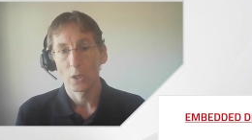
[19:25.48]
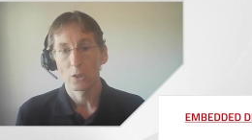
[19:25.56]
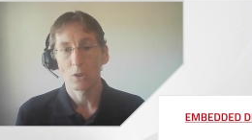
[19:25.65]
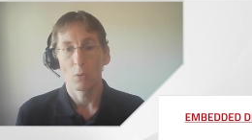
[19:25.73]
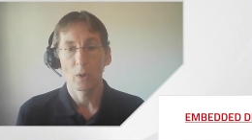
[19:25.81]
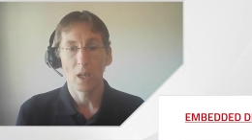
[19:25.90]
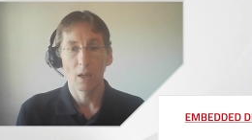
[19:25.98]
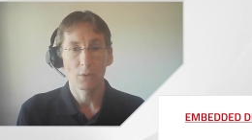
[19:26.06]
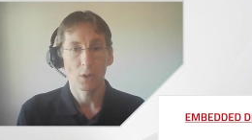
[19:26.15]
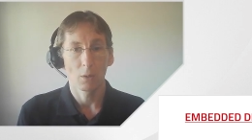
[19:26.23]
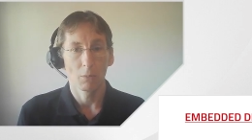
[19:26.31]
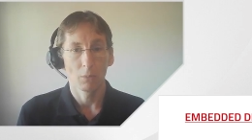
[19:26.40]
So we have
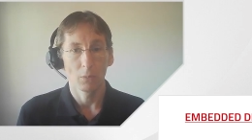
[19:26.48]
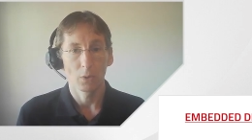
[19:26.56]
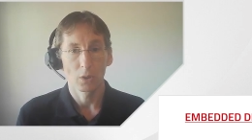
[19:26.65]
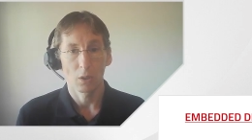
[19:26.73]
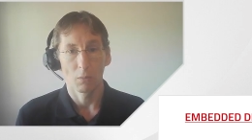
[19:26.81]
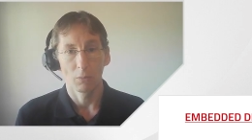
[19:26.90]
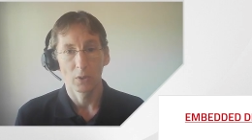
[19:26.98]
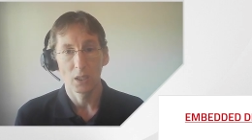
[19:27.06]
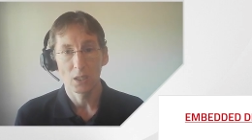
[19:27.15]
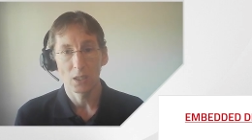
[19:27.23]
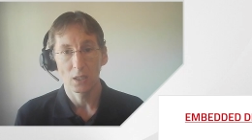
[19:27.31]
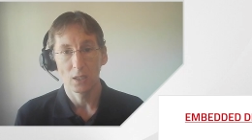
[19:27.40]
some
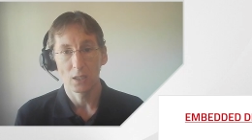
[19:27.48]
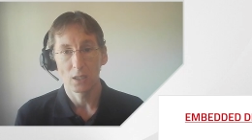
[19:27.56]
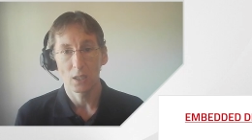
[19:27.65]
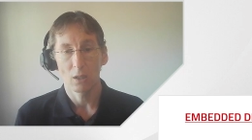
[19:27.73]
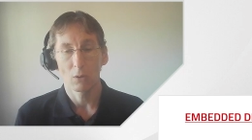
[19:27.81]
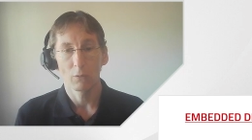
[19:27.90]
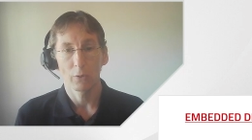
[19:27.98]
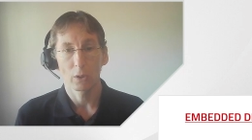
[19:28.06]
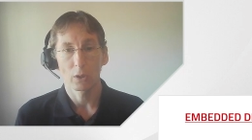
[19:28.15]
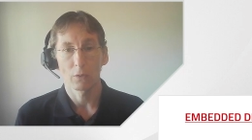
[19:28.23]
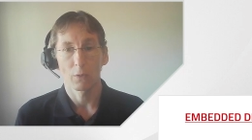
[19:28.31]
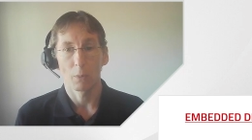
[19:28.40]
DC-DC
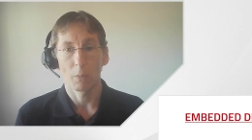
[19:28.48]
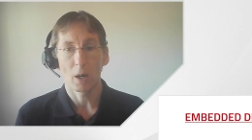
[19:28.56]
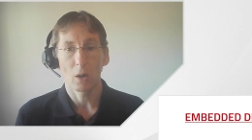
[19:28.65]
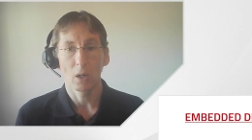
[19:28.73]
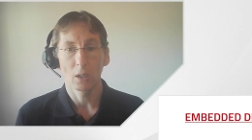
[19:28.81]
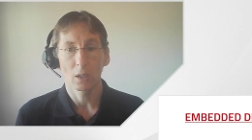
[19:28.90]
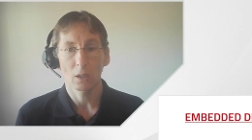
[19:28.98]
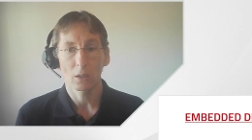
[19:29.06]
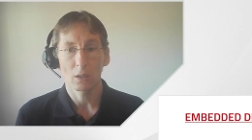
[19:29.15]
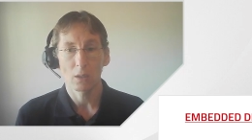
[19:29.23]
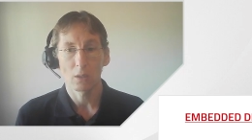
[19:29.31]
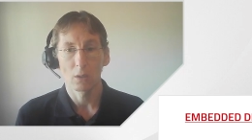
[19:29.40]
converters for power
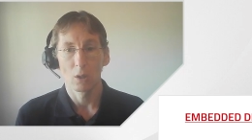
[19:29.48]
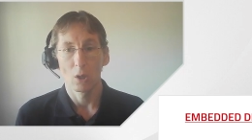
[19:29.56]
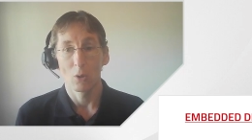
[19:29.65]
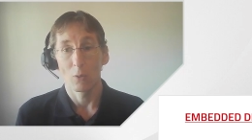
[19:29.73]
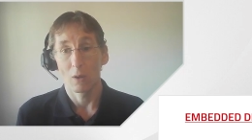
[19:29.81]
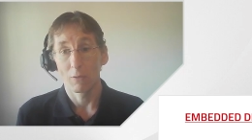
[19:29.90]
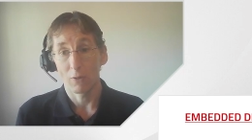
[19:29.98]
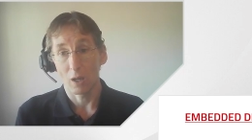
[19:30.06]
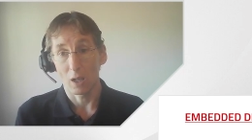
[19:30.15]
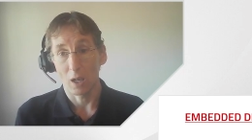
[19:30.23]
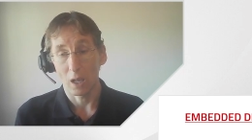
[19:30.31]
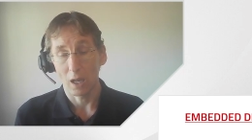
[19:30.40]
inductors. We have
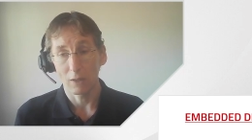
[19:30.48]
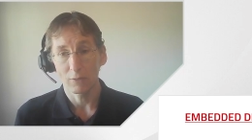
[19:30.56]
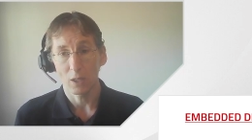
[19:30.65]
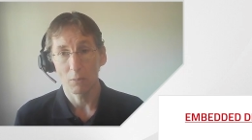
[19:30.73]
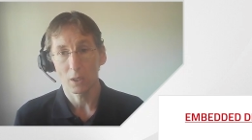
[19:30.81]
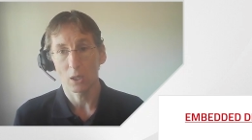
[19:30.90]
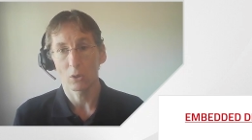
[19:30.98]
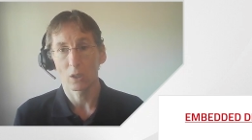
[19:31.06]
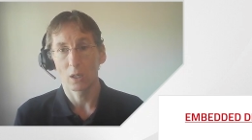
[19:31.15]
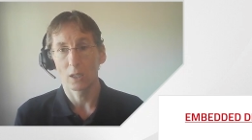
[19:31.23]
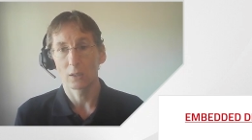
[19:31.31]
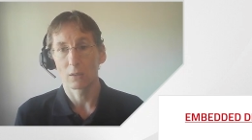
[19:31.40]
a lifetime
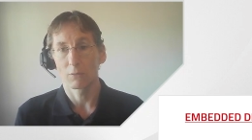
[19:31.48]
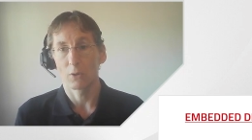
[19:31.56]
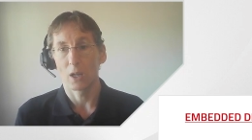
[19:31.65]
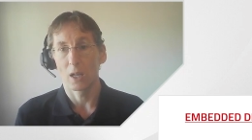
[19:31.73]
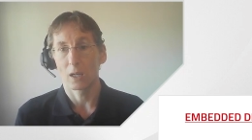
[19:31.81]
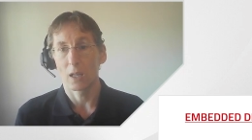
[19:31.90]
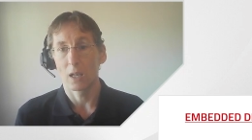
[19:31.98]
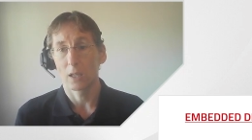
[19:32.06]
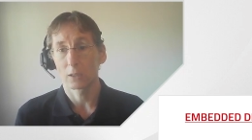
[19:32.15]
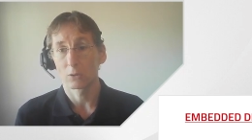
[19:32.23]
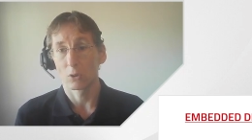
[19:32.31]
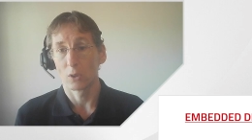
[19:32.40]
calculator for
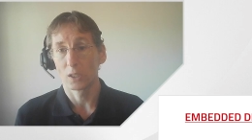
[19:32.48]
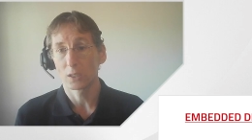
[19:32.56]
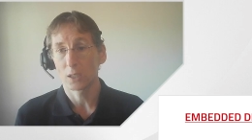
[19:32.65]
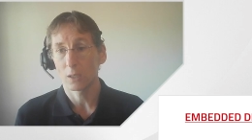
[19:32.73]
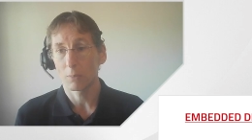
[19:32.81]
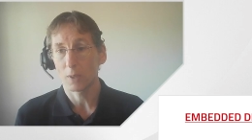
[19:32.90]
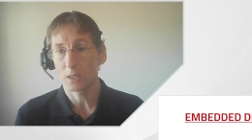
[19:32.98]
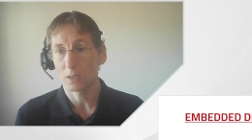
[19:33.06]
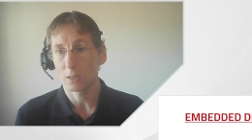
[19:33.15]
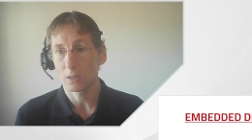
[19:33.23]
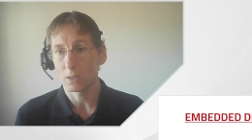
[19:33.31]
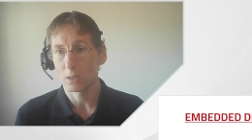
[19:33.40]
electrolytic
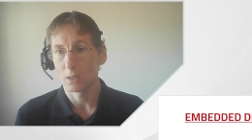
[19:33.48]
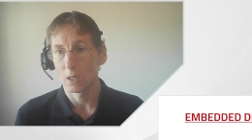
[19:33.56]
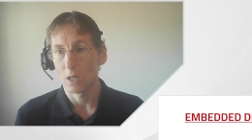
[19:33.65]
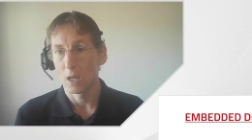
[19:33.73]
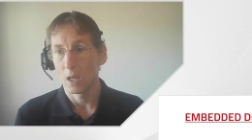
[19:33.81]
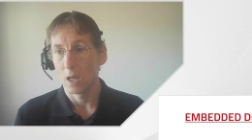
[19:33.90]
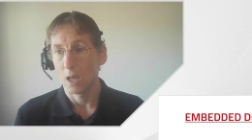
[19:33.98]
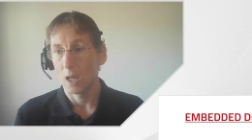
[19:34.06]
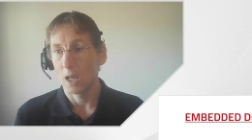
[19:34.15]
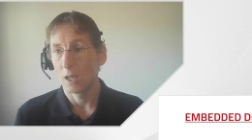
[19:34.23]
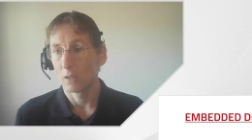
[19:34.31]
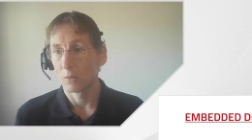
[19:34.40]
capacitors.
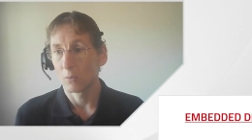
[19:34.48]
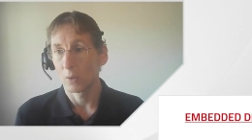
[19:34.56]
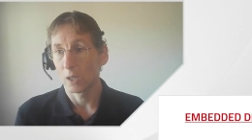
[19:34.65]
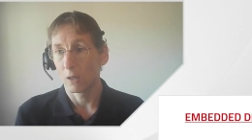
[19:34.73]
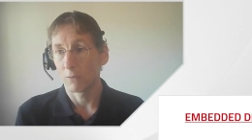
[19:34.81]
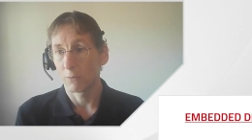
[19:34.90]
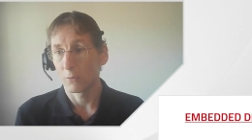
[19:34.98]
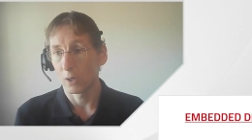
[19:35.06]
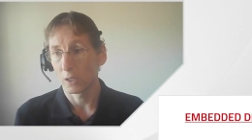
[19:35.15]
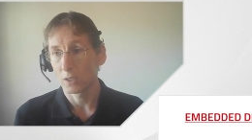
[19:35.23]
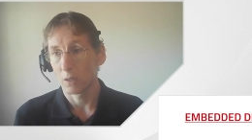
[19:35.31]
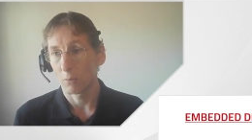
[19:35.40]
And we have,
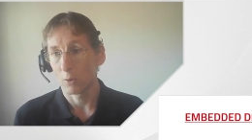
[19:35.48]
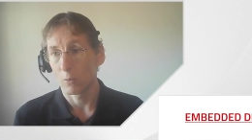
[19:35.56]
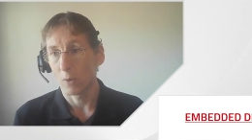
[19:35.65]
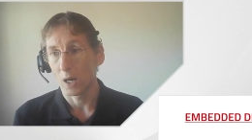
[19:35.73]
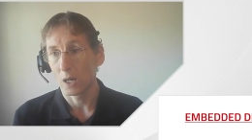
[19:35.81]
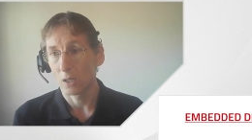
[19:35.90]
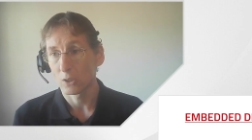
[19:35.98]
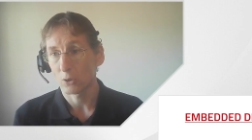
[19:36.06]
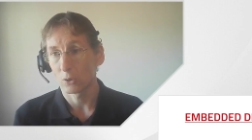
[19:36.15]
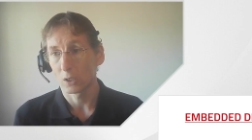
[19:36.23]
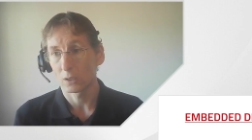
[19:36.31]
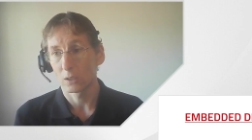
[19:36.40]
for example, wireless
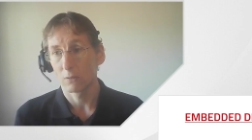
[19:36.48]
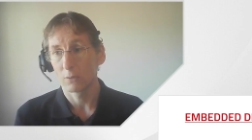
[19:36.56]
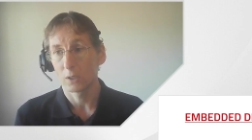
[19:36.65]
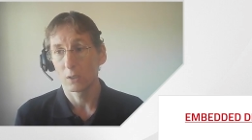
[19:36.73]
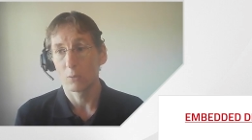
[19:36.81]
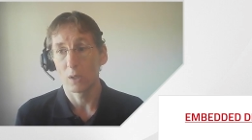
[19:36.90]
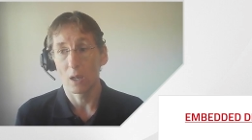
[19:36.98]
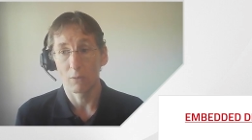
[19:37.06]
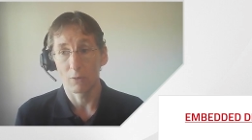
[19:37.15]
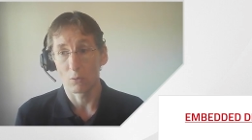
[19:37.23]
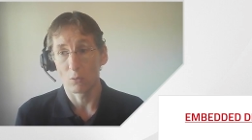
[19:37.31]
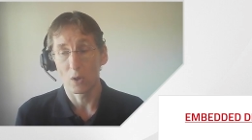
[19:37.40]
connectivity. We
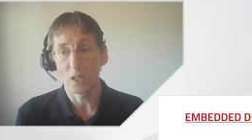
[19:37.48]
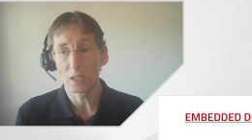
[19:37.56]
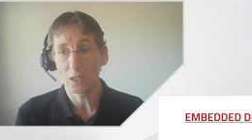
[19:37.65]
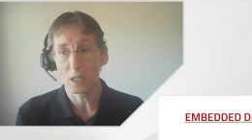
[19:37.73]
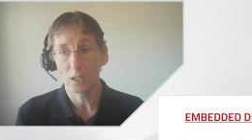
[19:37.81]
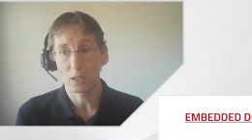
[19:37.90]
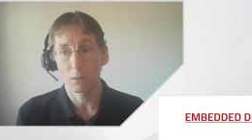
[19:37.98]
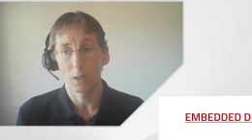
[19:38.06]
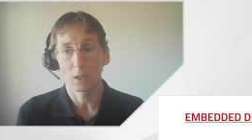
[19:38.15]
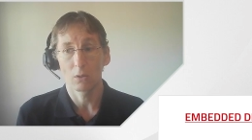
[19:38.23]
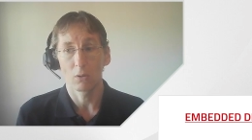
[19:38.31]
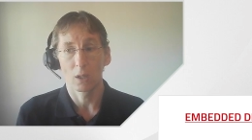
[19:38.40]
have a range
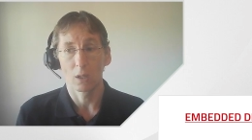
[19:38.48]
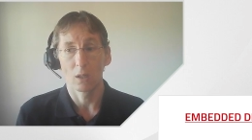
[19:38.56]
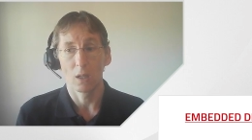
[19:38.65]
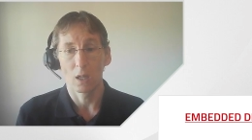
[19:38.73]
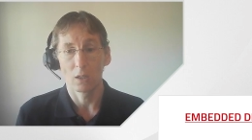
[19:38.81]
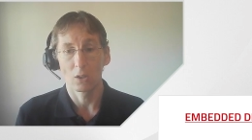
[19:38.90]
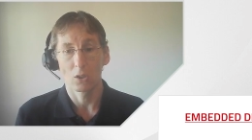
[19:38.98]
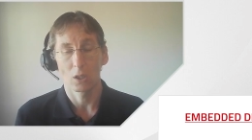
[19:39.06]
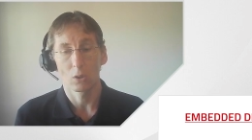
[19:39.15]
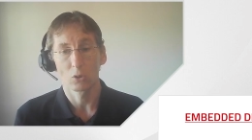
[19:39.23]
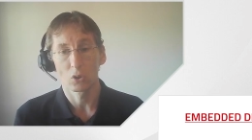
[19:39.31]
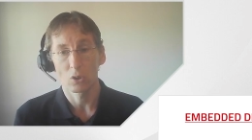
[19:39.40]
estimator and an energy
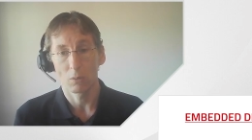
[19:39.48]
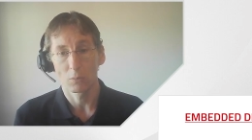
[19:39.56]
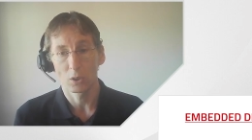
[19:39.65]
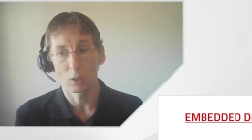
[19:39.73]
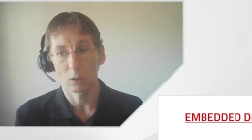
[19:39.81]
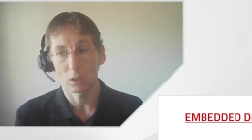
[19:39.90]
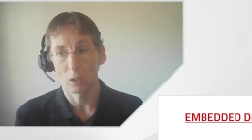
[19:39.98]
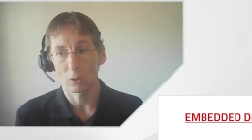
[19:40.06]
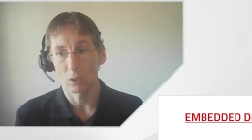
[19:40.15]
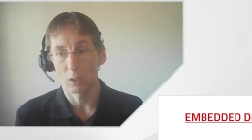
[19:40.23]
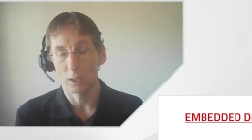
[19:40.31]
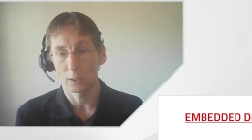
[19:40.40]
consumption
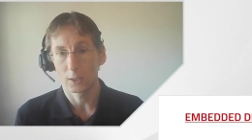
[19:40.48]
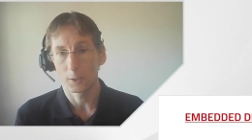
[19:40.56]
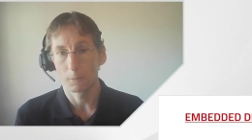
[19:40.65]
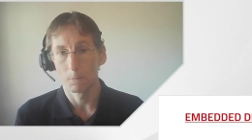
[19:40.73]
calculator.